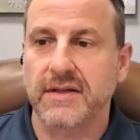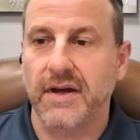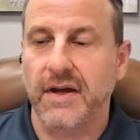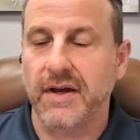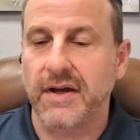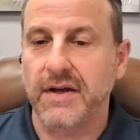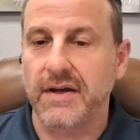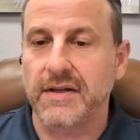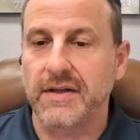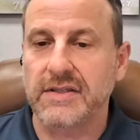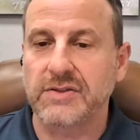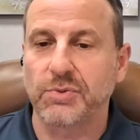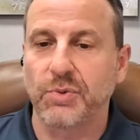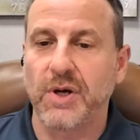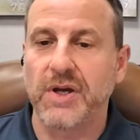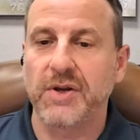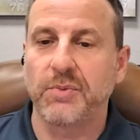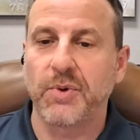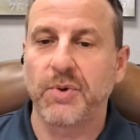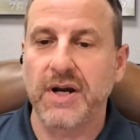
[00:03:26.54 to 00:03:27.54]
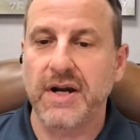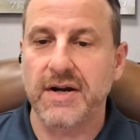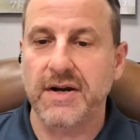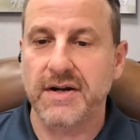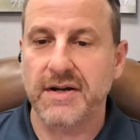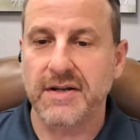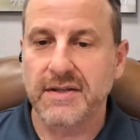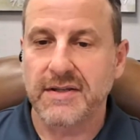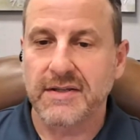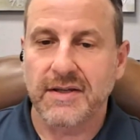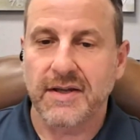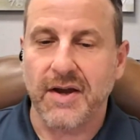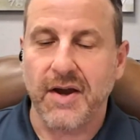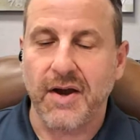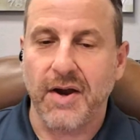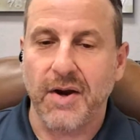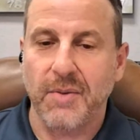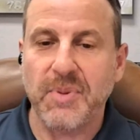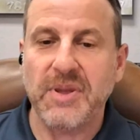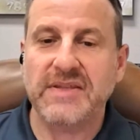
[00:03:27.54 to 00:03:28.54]
is one where our
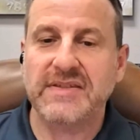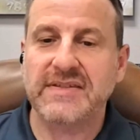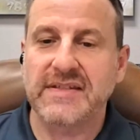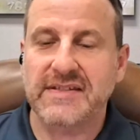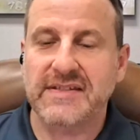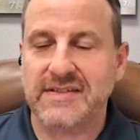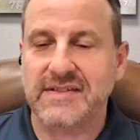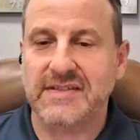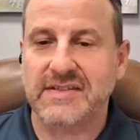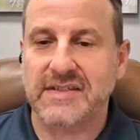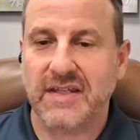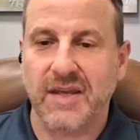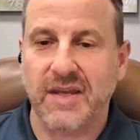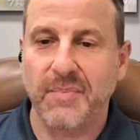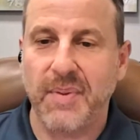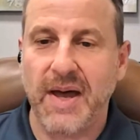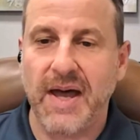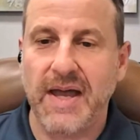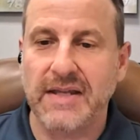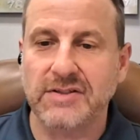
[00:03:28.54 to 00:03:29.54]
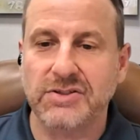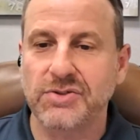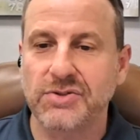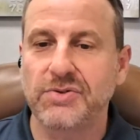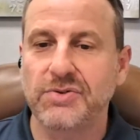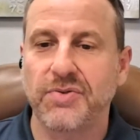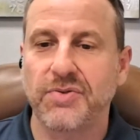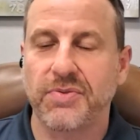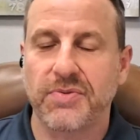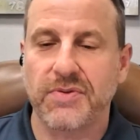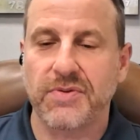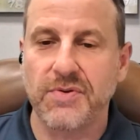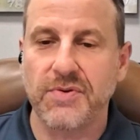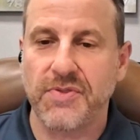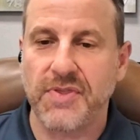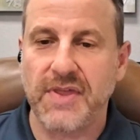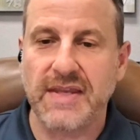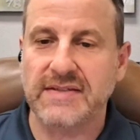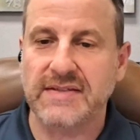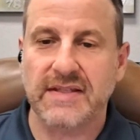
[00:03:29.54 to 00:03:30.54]
business is to combine two
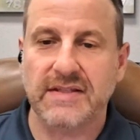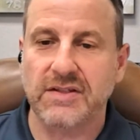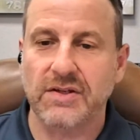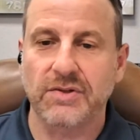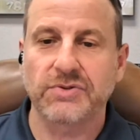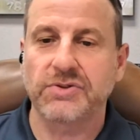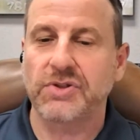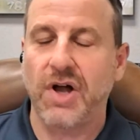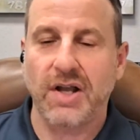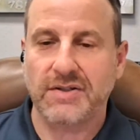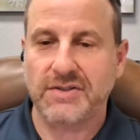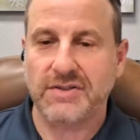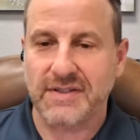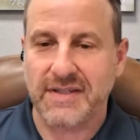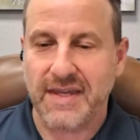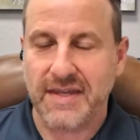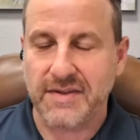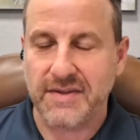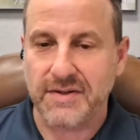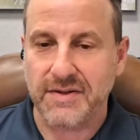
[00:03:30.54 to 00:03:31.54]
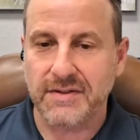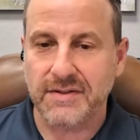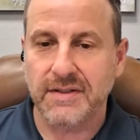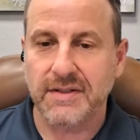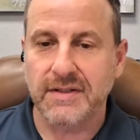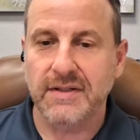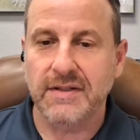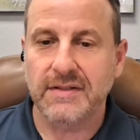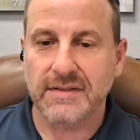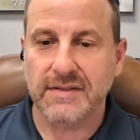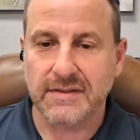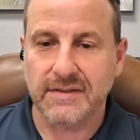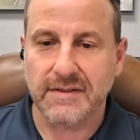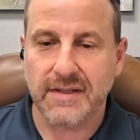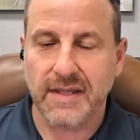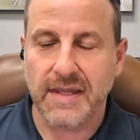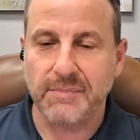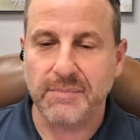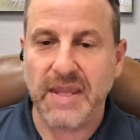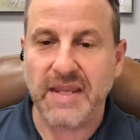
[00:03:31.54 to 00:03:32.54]
things that don't talk together and
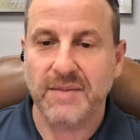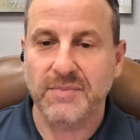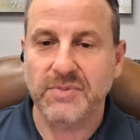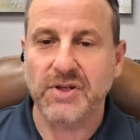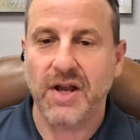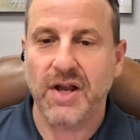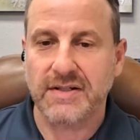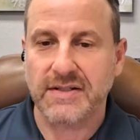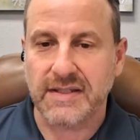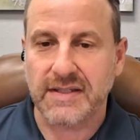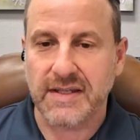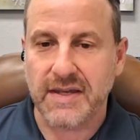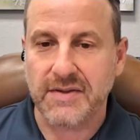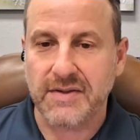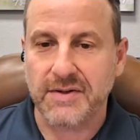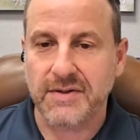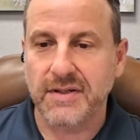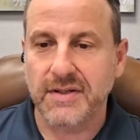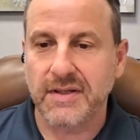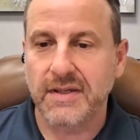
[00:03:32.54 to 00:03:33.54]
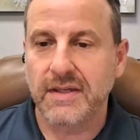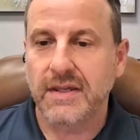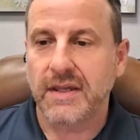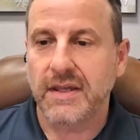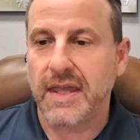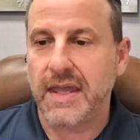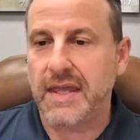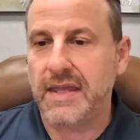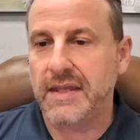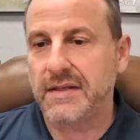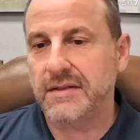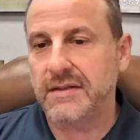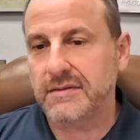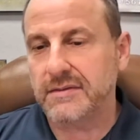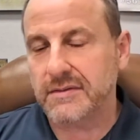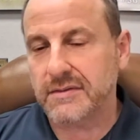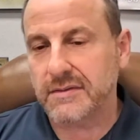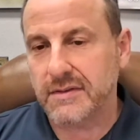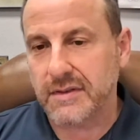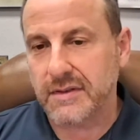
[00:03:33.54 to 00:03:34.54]
make them talk together. And
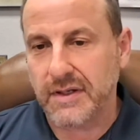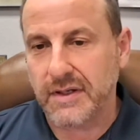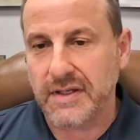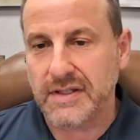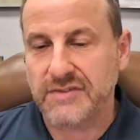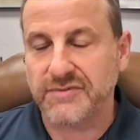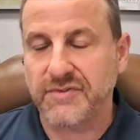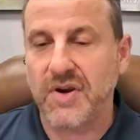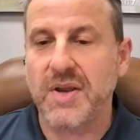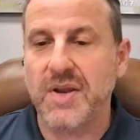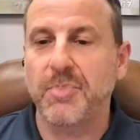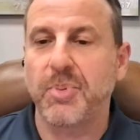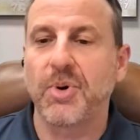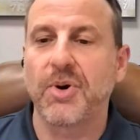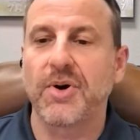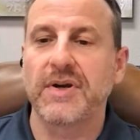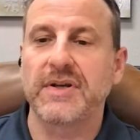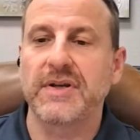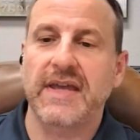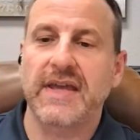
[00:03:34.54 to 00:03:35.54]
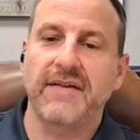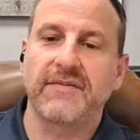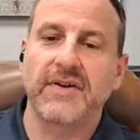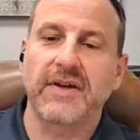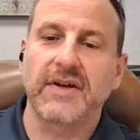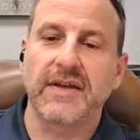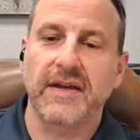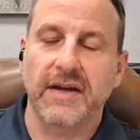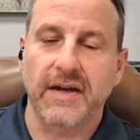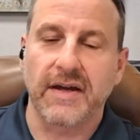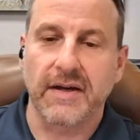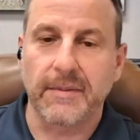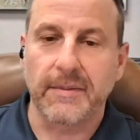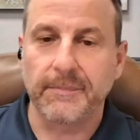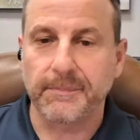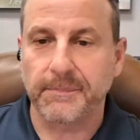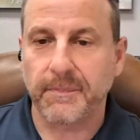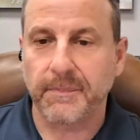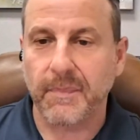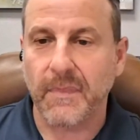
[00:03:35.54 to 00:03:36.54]
it's very important to have
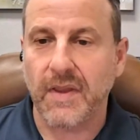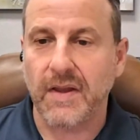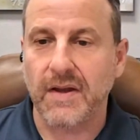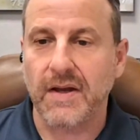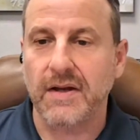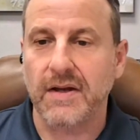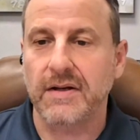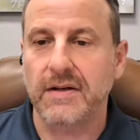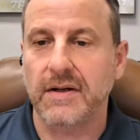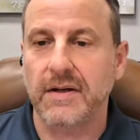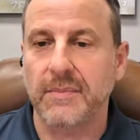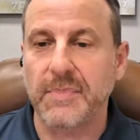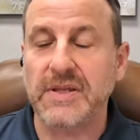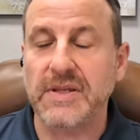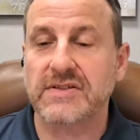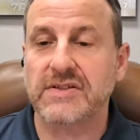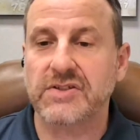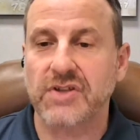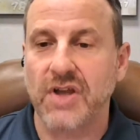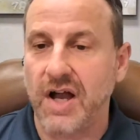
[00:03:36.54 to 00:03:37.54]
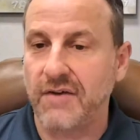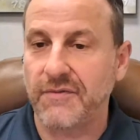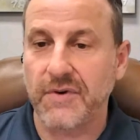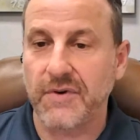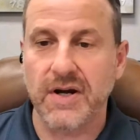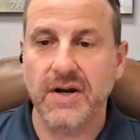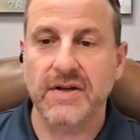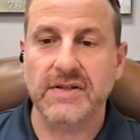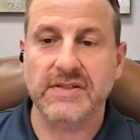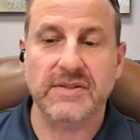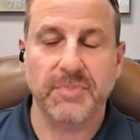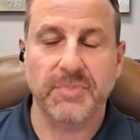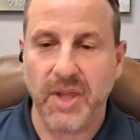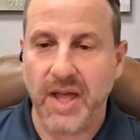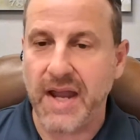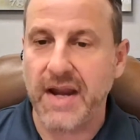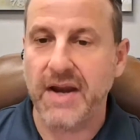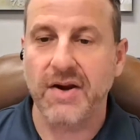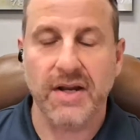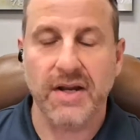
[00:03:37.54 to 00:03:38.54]
a piece of software, a
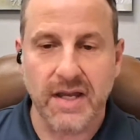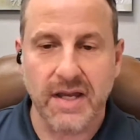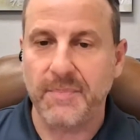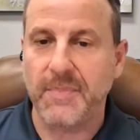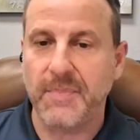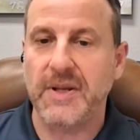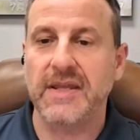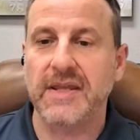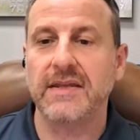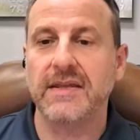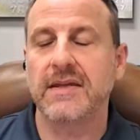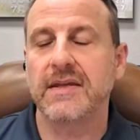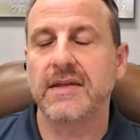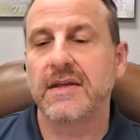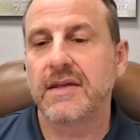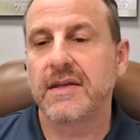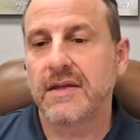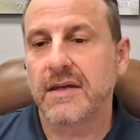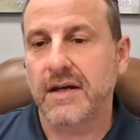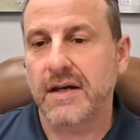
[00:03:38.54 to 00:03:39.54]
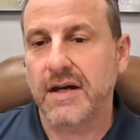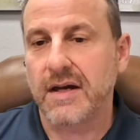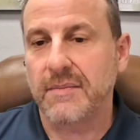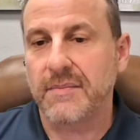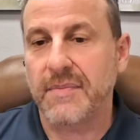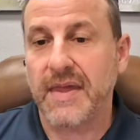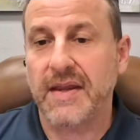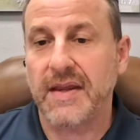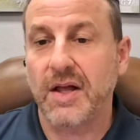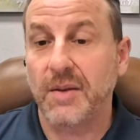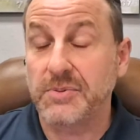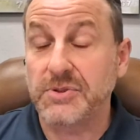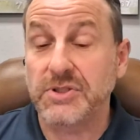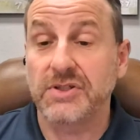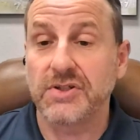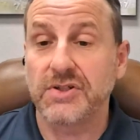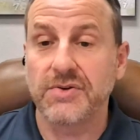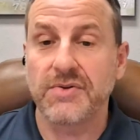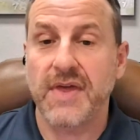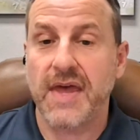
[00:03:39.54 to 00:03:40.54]
supplier, a company that helps you
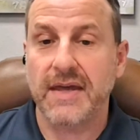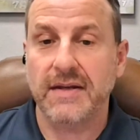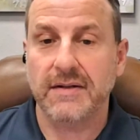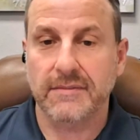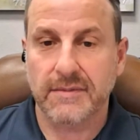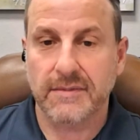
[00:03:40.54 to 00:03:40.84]
do that.